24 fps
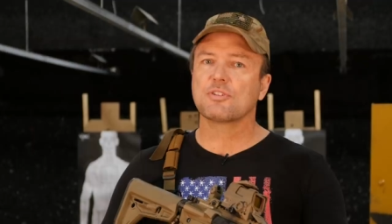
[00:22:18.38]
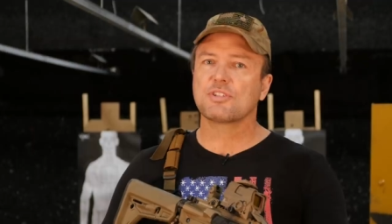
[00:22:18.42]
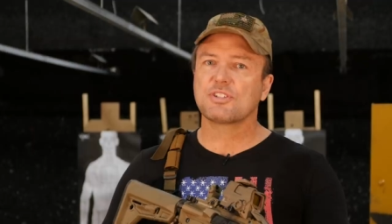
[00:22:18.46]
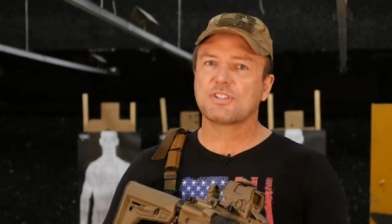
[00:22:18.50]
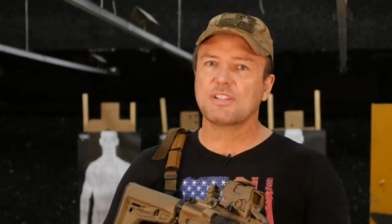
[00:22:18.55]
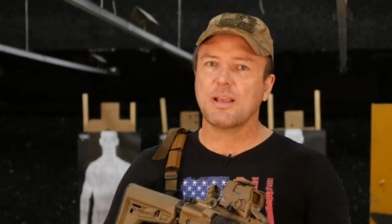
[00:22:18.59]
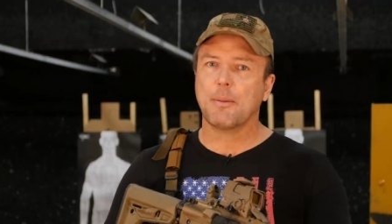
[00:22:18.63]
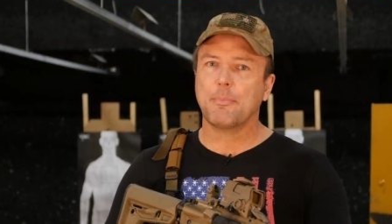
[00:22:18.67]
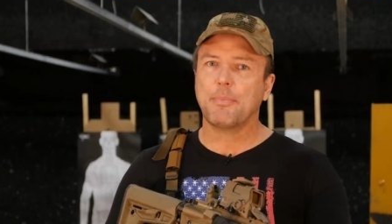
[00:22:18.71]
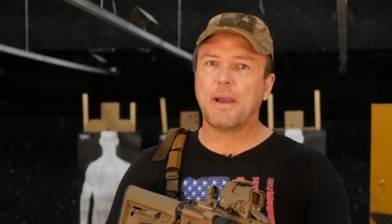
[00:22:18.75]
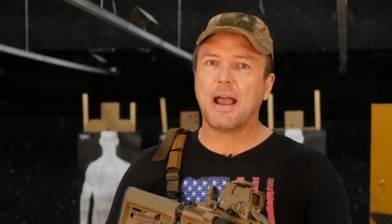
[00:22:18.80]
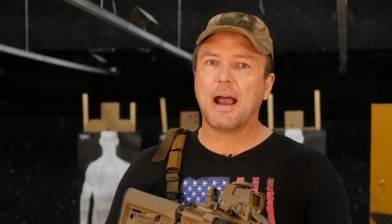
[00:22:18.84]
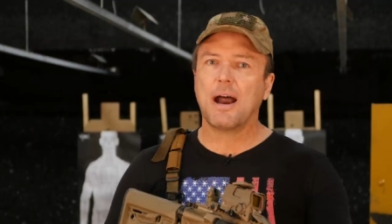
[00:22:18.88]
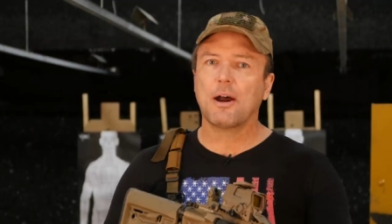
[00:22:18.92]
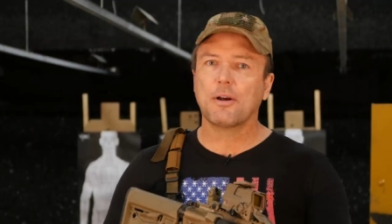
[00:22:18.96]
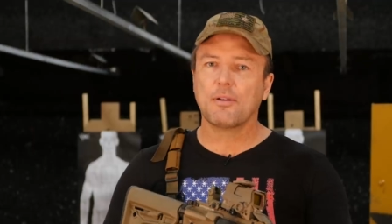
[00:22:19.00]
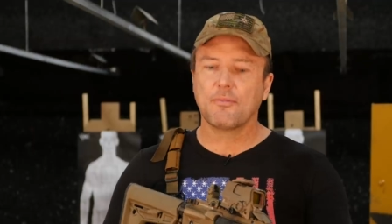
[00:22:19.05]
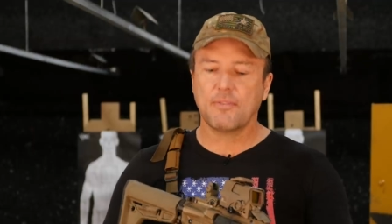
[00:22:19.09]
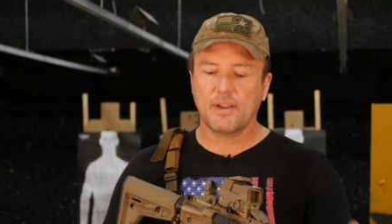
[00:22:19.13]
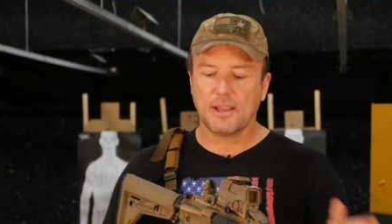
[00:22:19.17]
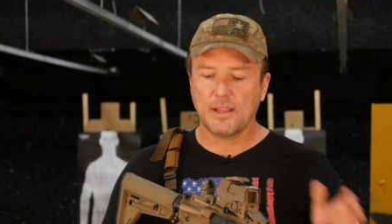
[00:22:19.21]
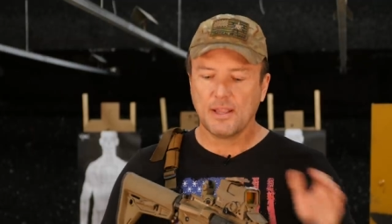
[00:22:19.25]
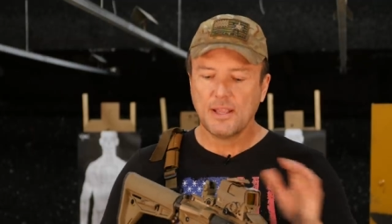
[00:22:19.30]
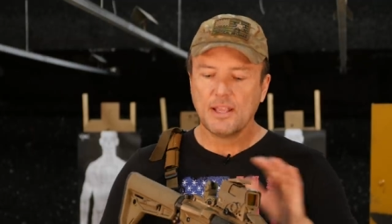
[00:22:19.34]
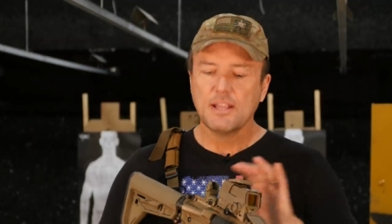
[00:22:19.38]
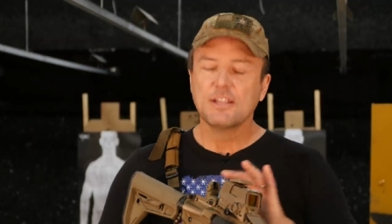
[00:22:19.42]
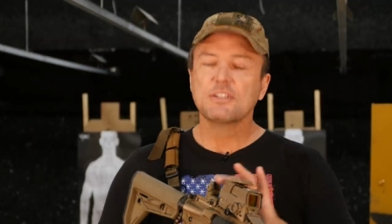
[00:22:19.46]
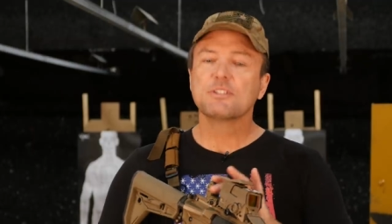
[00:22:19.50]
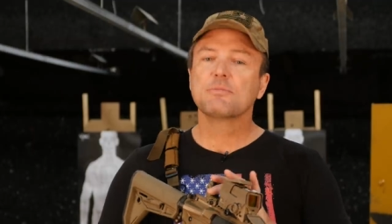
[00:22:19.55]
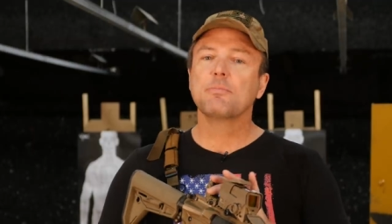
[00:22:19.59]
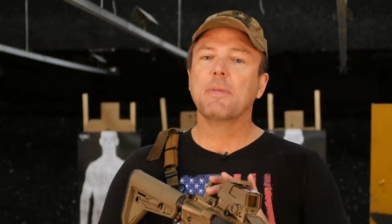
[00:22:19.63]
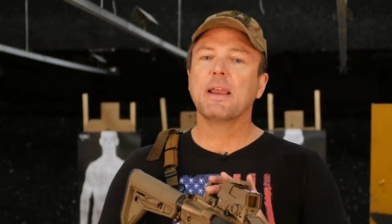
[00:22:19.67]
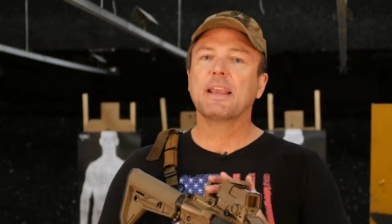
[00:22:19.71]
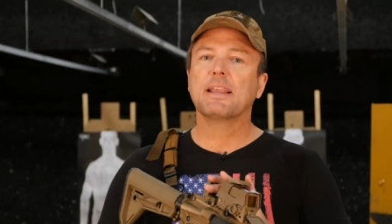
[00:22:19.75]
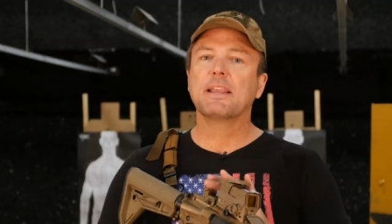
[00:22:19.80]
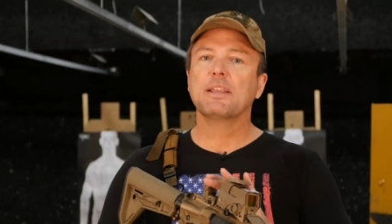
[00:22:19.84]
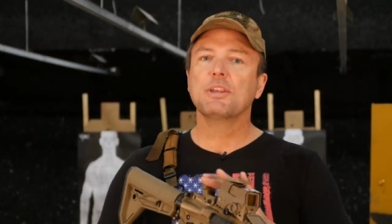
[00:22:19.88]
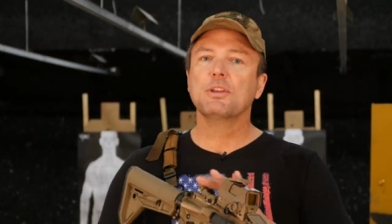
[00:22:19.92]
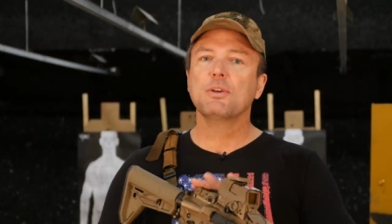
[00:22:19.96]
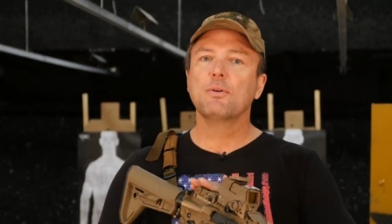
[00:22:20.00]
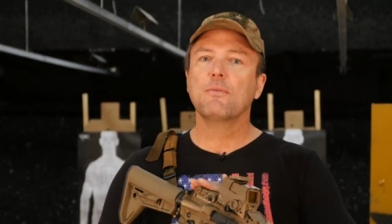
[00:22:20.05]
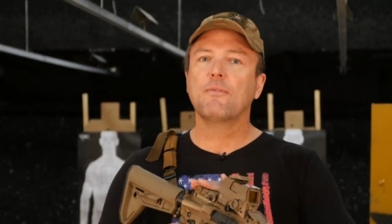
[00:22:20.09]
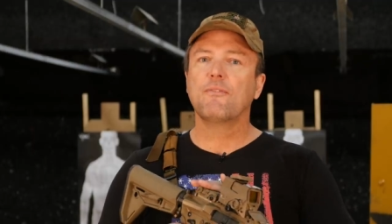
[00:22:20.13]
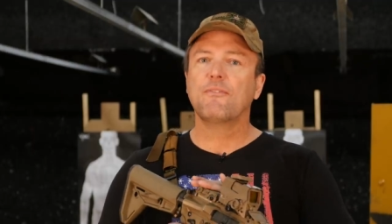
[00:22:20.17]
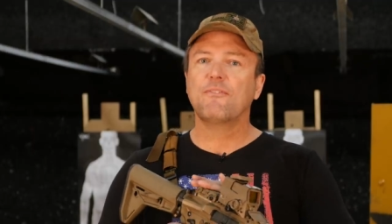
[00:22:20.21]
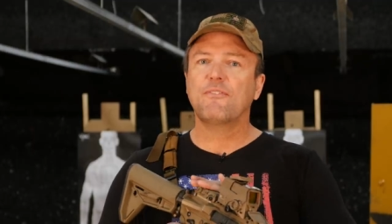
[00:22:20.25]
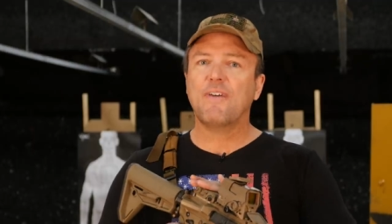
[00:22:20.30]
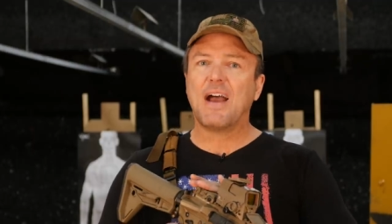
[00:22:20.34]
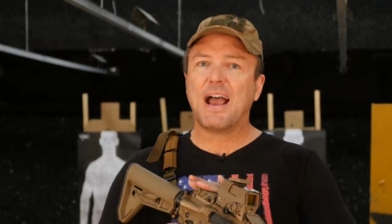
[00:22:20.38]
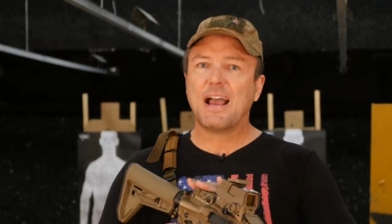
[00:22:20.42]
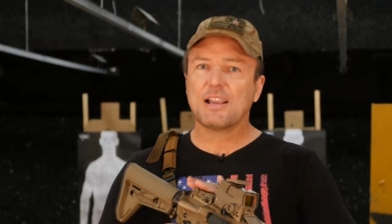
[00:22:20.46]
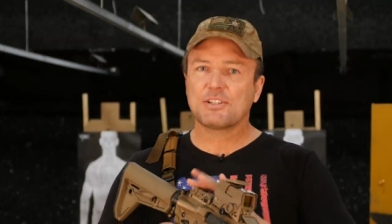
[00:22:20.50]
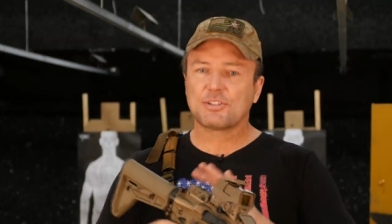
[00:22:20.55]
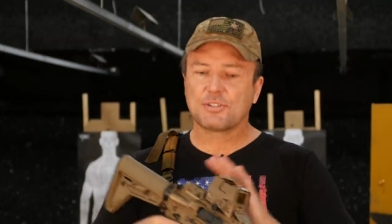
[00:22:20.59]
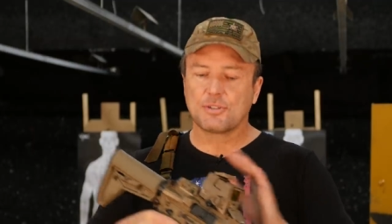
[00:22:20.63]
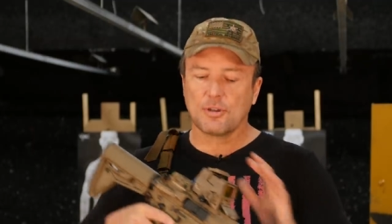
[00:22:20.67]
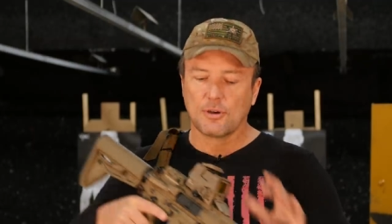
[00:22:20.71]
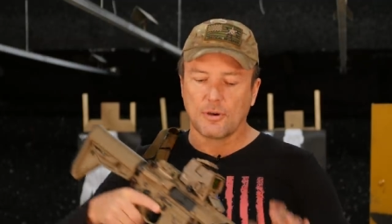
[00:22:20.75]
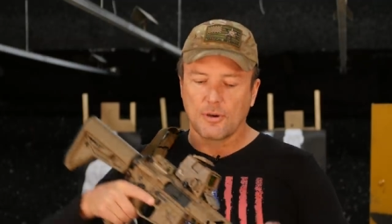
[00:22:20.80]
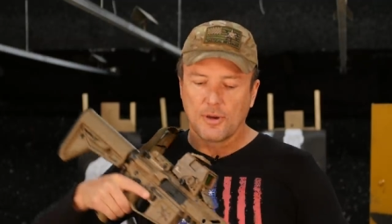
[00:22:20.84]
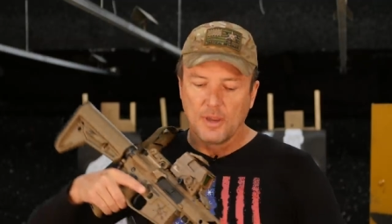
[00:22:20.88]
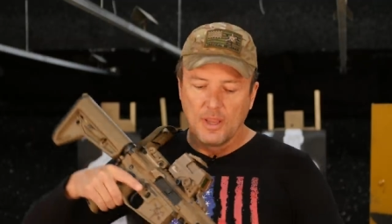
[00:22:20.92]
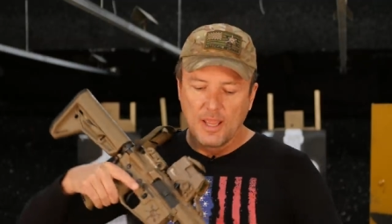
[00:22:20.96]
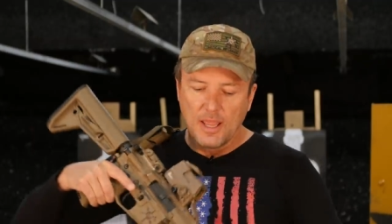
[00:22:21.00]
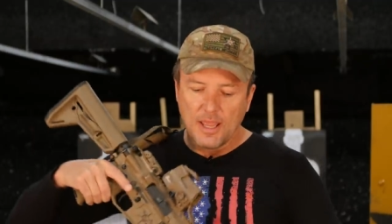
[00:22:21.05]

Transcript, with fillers: step out of it. It's making you faster.